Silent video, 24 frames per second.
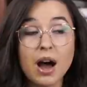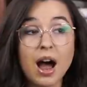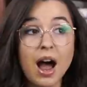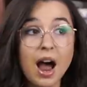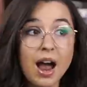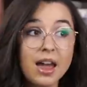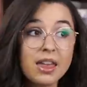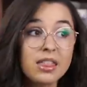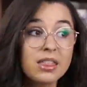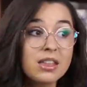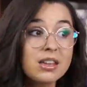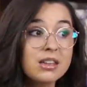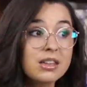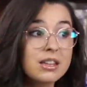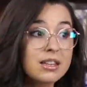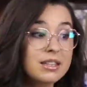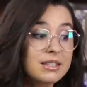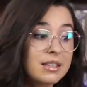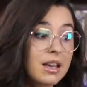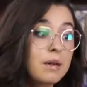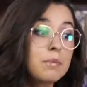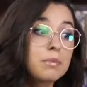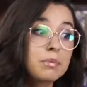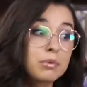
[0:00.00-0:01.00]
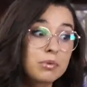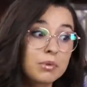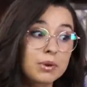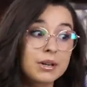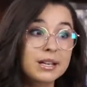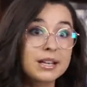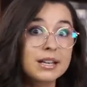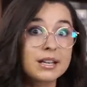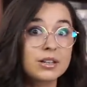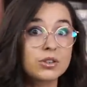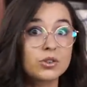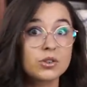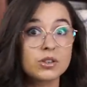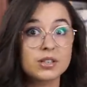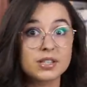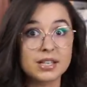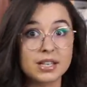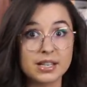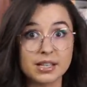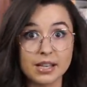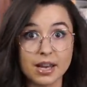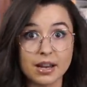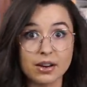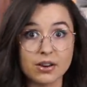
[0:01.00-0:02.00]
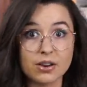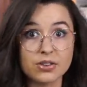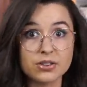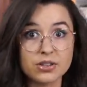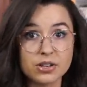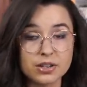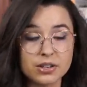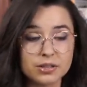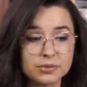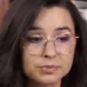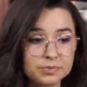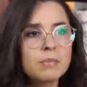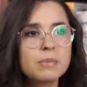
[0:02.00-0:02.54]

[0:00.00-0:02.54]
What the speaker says: I think, is a pretty interesting character.